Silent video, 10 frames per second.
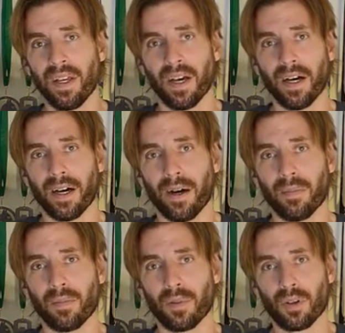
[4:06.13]

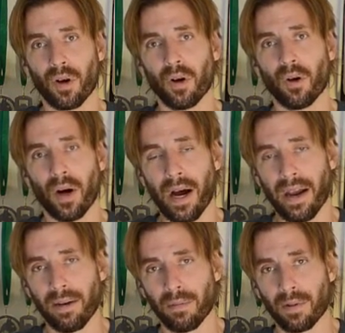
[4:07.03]
Um, so
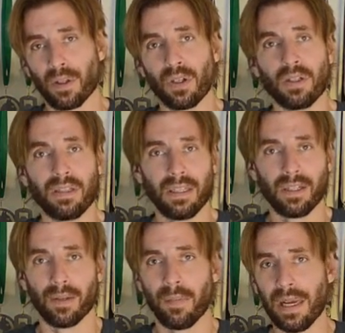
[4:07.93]
I could
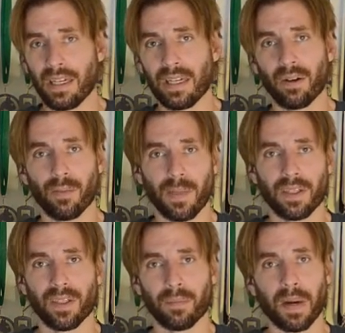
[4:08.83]
either make it or
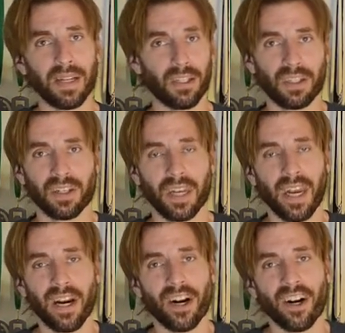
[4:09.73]
miss it by just a
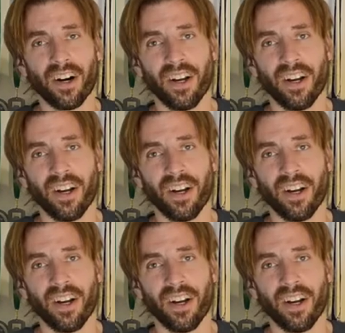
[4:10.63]
hair,